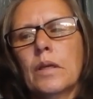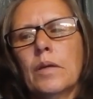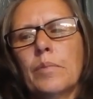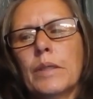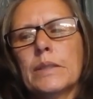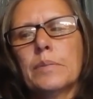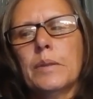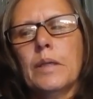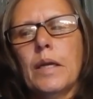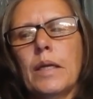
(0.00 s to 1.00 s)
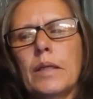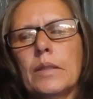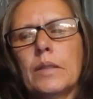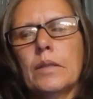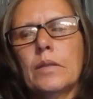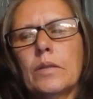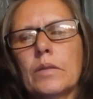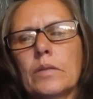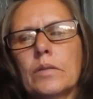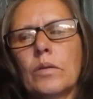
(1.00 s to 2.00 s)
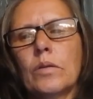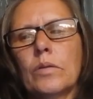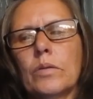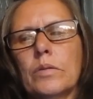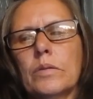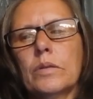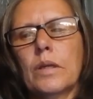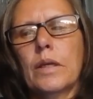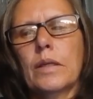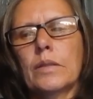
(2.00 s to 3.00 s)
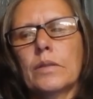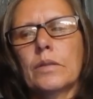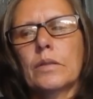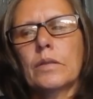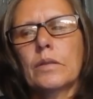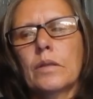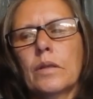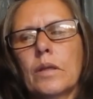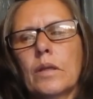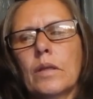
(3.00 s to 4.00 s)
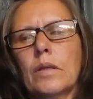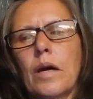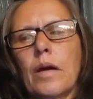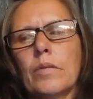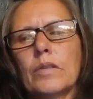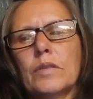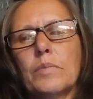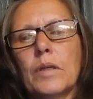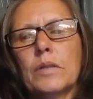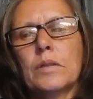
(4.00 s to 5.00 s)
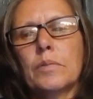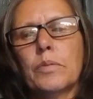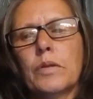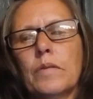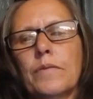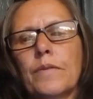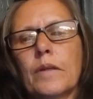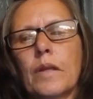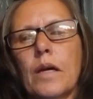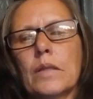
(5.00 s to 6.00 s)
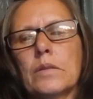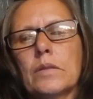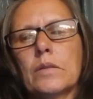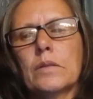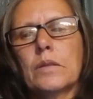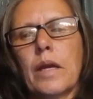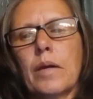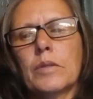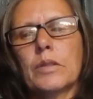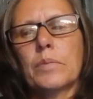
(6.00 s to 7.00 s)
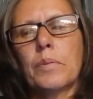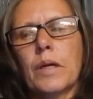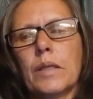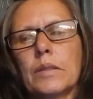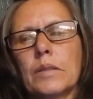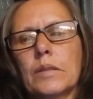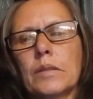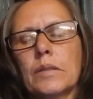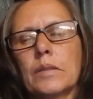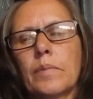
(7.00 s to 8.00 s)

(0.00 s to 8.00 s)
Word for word: Must be 18 years old to enter. Not responsible for lost or damaged prizes.